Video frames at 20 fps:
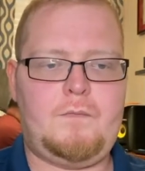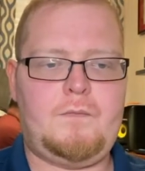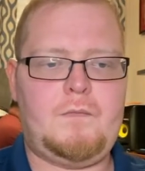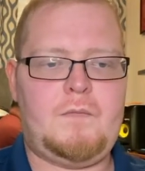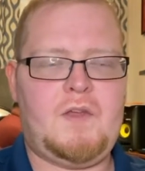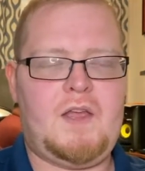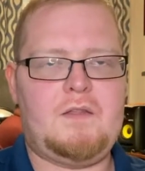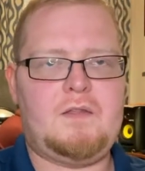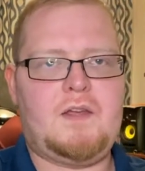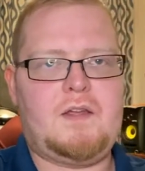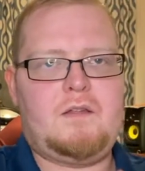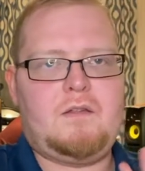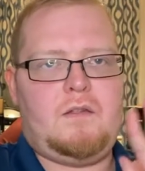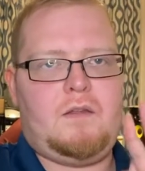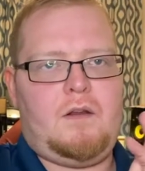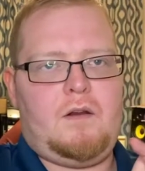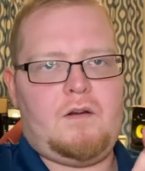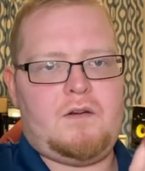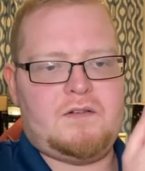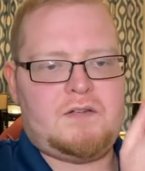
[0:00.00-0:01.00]
And then
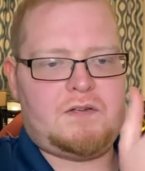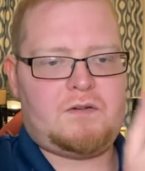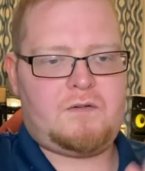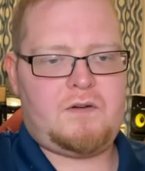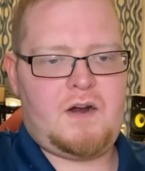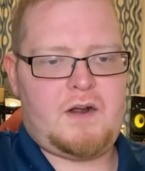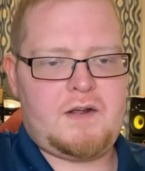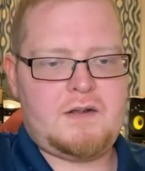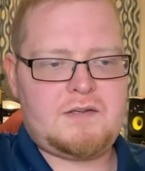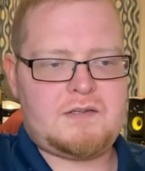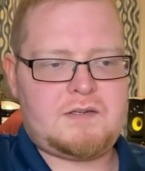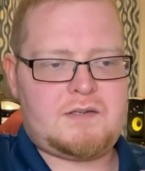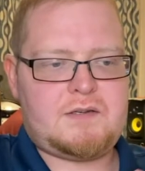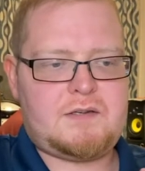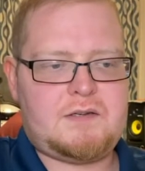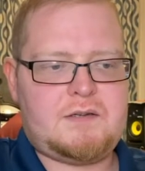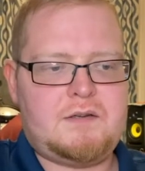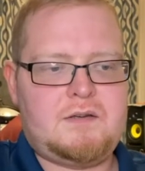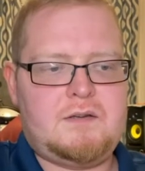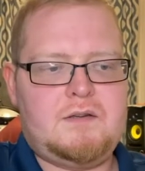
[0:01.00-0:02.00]
the Earth's
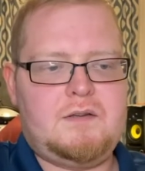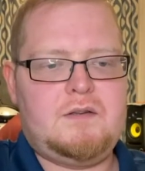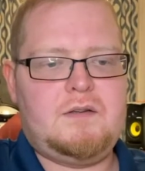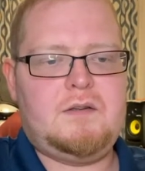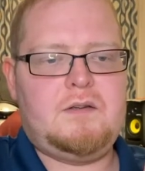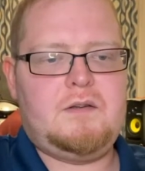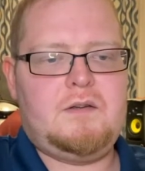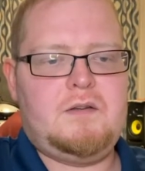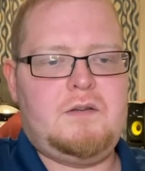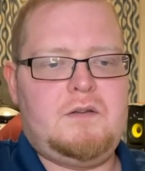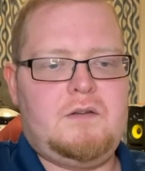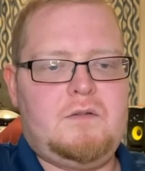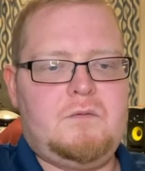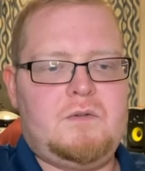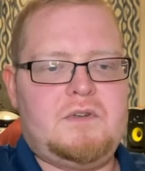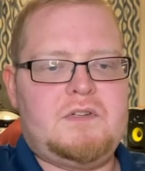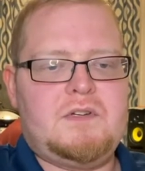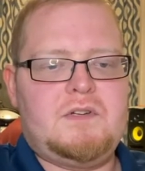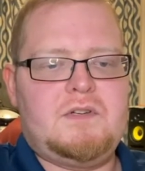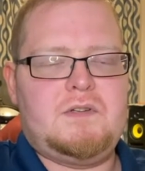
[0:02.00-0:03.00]
crust,
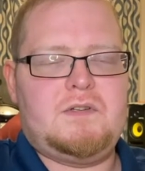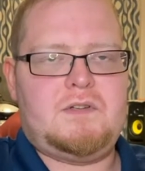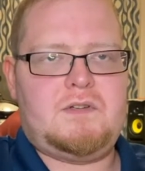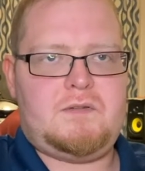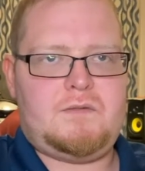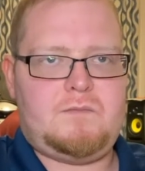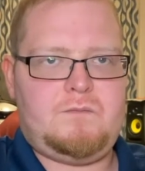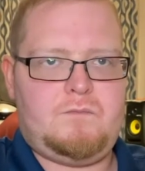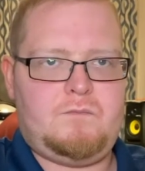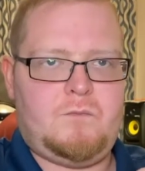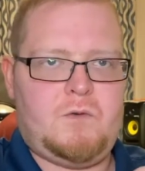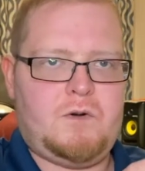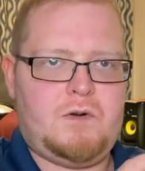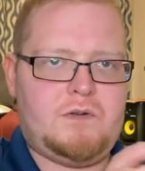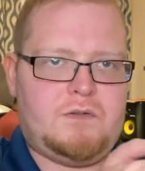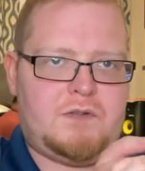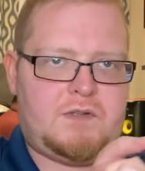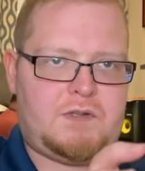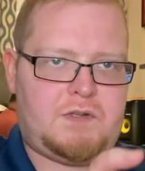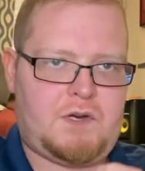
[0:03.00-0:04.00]
which is more
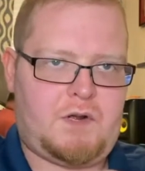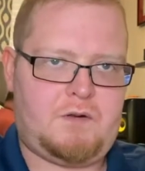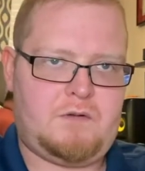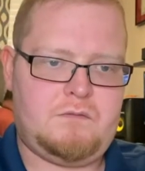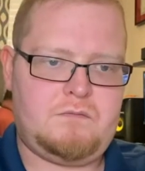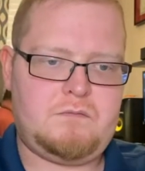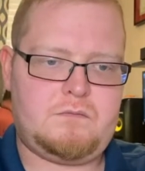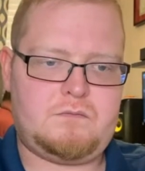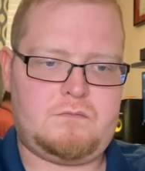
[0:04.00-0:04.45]
stone,